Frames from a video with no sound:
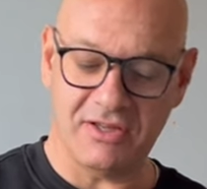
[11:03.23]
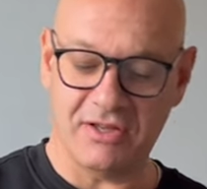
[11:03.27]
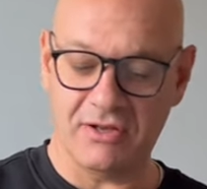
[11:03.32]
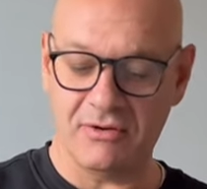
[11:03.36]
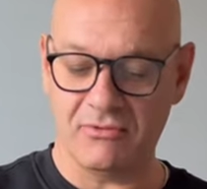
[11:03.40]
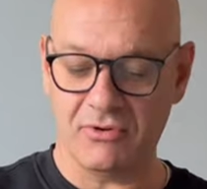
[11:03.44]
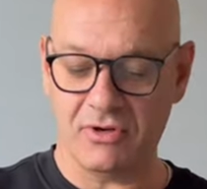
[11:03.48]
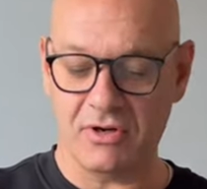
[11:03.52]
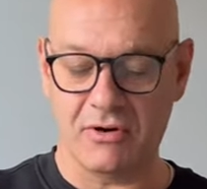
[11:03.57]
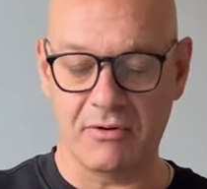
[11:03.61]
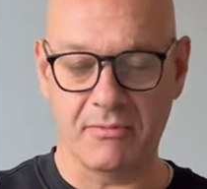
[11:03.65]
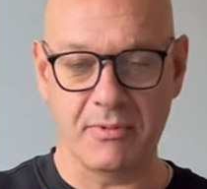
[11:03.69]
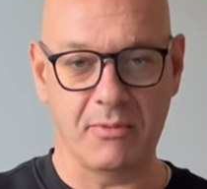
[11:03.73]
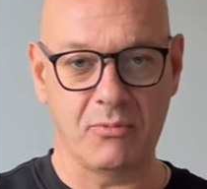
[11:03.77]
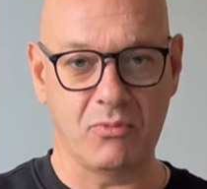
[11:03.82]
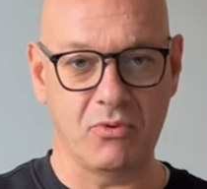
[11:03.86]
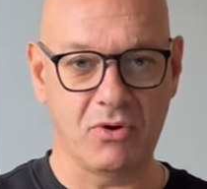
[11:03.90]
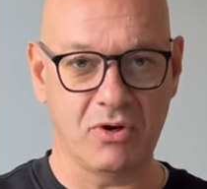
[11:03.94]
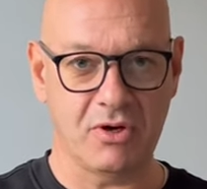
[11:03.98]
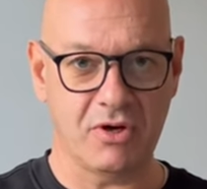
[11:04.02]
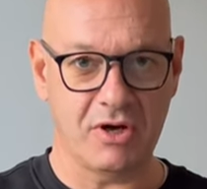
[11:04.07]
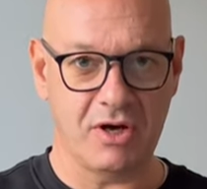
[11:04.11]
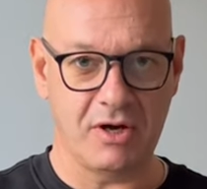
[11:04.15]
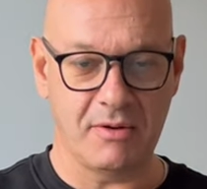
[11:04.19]
I, I can't remember
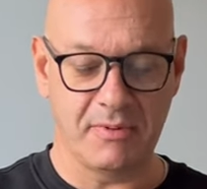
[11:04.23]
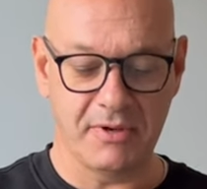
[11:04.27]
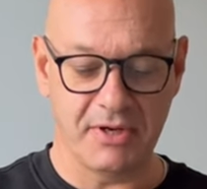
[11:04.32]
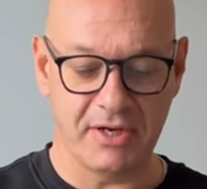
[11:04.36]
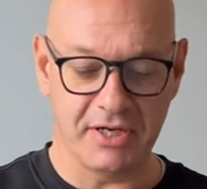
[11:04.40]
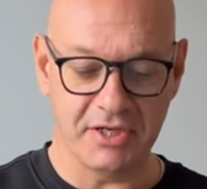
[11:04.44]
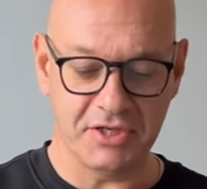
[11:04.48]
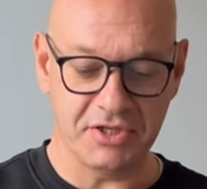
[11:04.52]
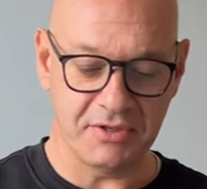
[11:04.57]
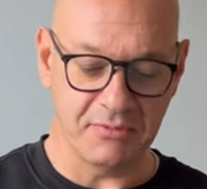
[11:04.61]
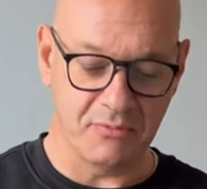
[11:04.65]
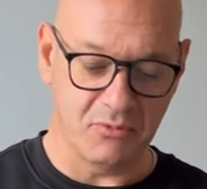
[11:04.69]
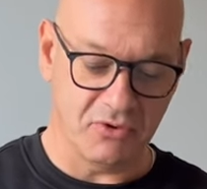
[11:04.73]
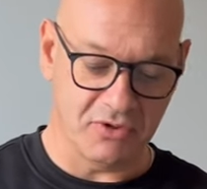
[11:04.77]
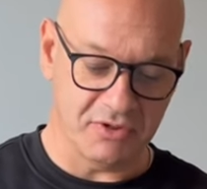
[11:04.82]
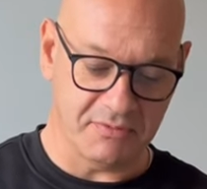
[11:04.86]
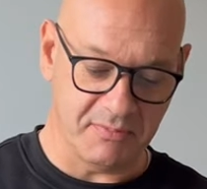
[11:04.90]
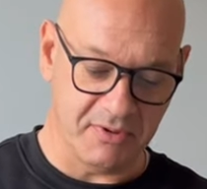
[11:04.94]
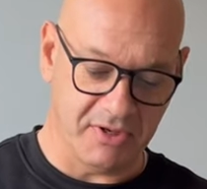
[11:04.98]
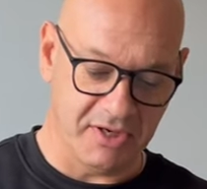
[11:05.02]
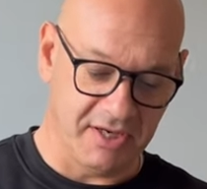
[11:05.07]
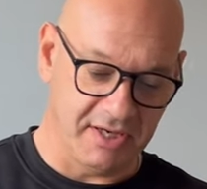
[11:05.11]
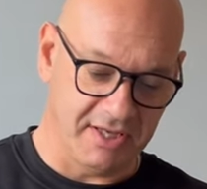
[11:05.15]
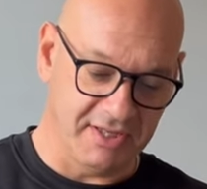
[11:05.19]
what carbonation was,
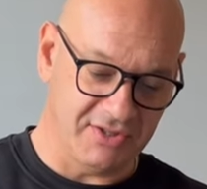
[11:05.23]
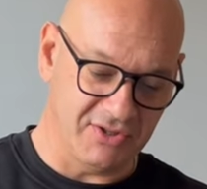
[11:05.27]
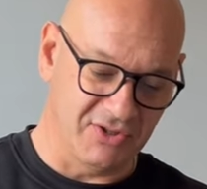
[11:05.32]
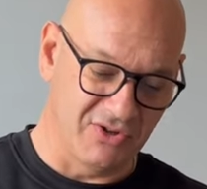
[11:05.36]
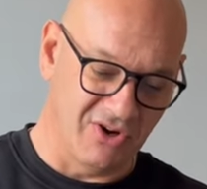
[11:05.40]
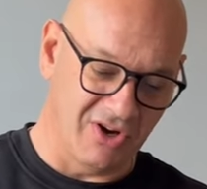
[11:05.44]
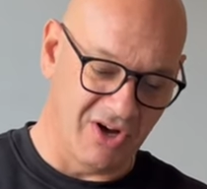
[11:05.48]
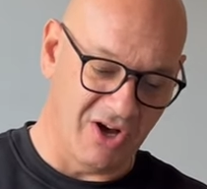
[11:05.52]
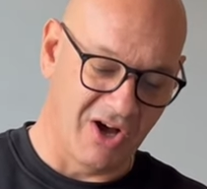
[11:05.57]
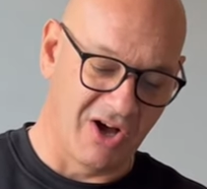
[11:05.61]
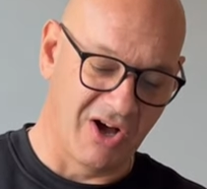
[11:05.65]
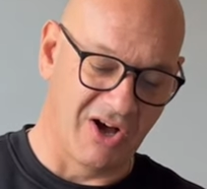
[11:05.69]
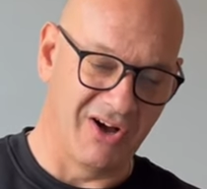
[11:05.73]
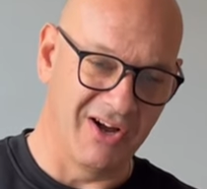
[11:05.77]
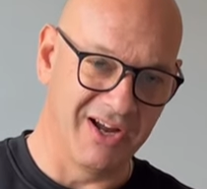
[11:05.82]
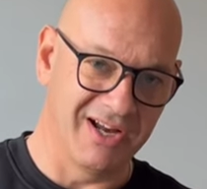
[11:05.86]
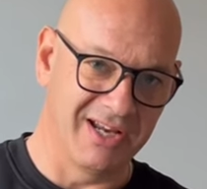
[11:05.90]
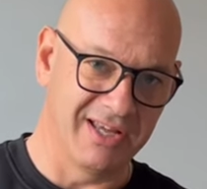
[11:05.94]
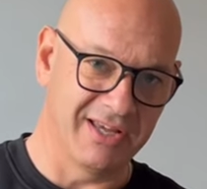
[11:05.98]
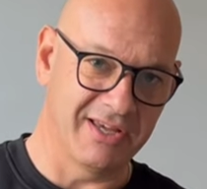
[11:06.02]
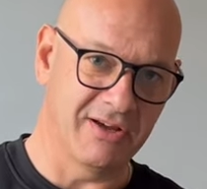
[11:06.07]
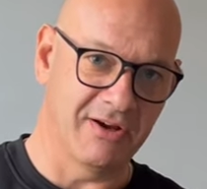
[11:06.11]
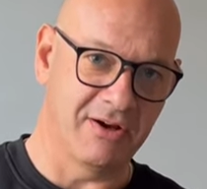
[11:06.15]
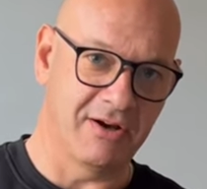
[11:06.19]
but it's not
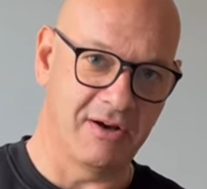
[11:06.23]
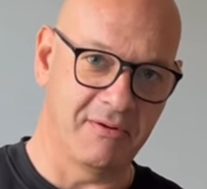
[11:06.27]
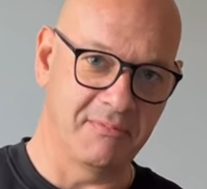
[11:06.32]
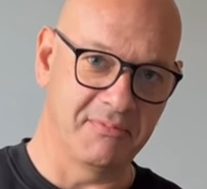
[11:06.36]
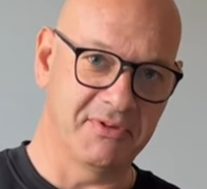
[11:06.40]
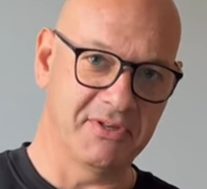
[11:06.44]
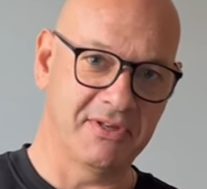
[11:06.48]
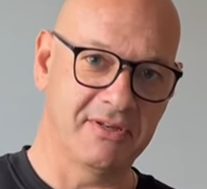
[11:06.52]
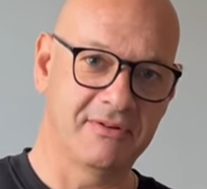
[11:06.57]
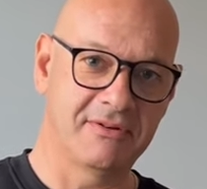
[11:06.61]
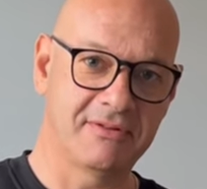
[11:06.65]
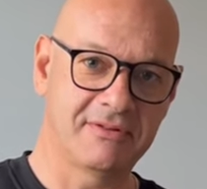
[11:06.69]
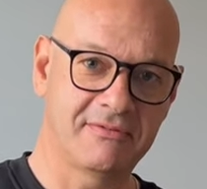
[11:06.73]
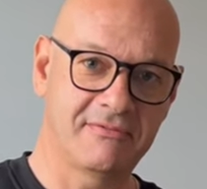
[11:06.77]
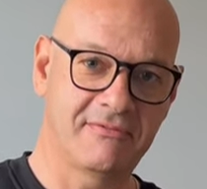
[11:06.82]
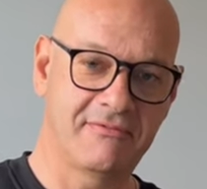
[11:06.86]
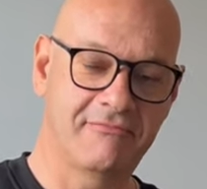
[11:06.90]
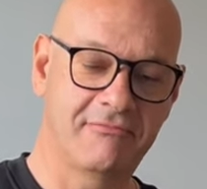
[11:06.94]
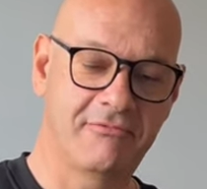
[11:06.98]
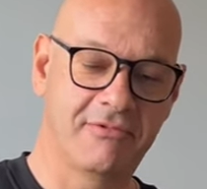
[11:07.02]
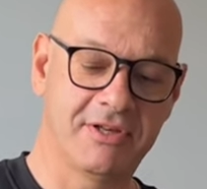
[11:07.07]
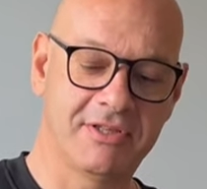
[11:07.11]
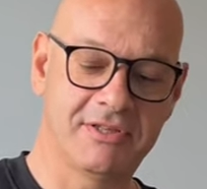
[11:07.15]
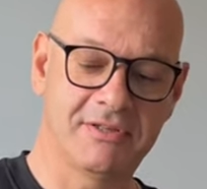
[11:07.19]
highly carb. It's
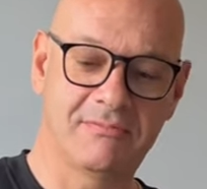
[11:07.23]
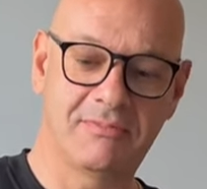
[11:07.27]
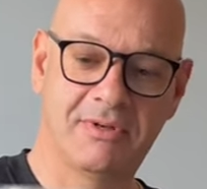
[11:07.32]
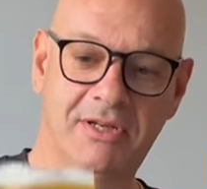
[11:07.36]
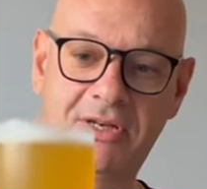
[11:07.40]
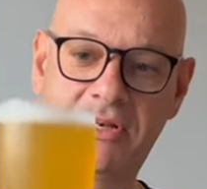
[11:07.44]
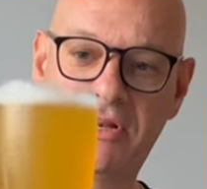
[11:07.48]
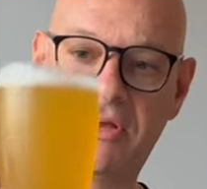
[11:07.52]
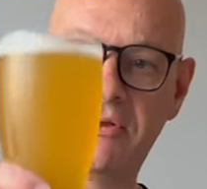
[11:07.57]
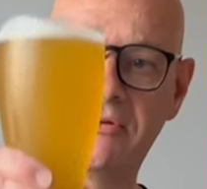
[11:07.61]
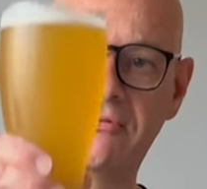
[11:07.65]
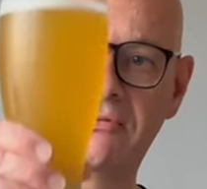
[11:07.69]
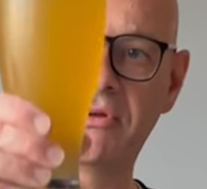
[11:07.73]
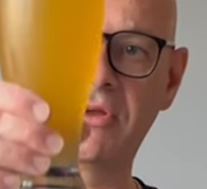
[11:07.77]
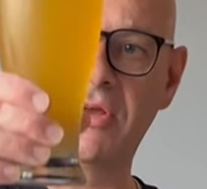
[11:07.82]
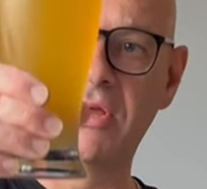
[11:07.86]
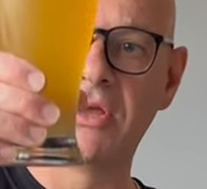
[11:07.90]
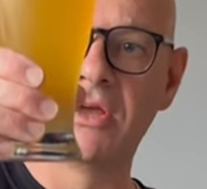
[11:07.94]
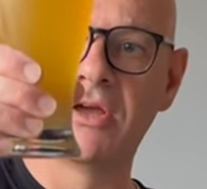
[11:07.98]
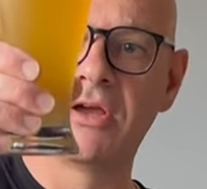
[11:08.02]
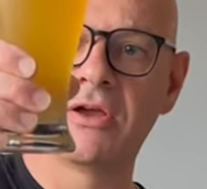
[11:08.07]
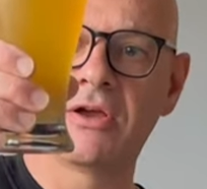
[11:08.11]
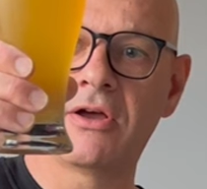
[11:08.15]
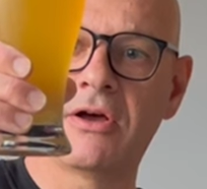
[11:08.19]
reasonably low
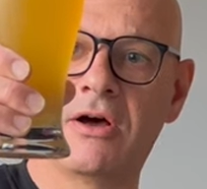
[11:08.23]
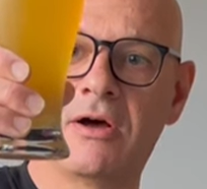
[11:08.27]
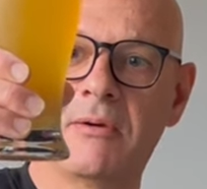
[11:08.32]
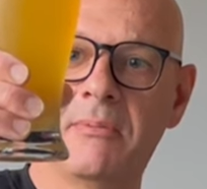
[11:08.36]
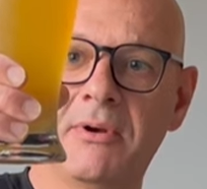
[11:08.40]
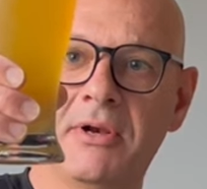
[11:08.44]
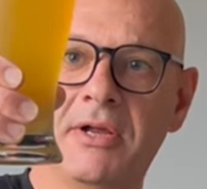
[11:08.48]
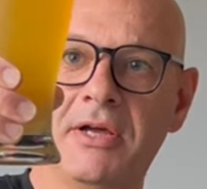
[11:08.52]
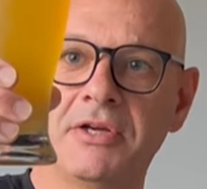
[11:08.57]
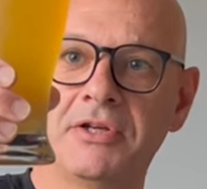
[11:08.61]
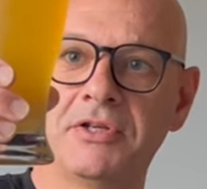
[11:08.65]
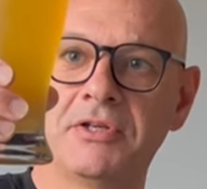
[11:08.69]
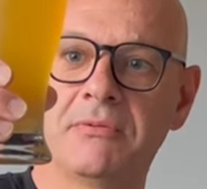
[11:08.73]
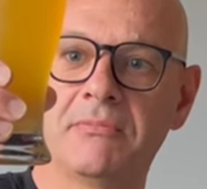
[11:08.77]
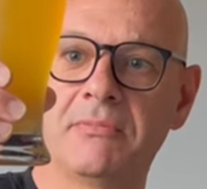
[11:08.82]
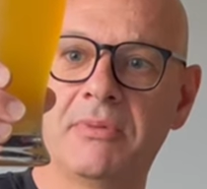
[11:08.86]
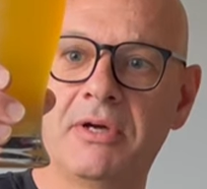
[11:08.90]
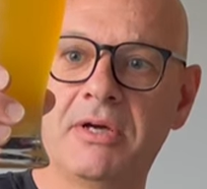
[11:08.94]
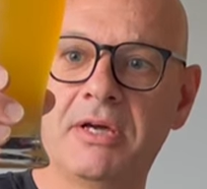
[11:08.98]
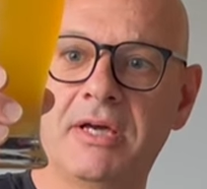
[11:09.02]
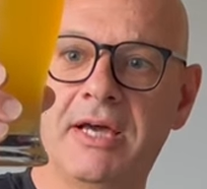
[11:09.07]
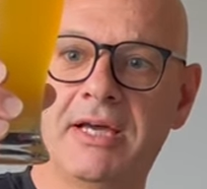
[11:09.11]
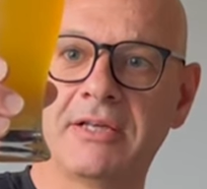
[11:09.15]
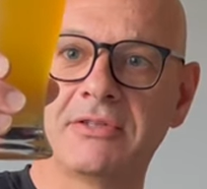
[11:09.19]
carbonation,
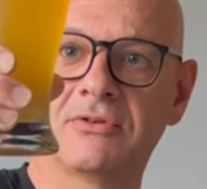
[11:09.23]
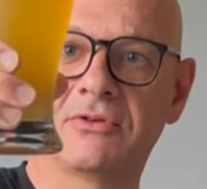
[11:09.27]
but has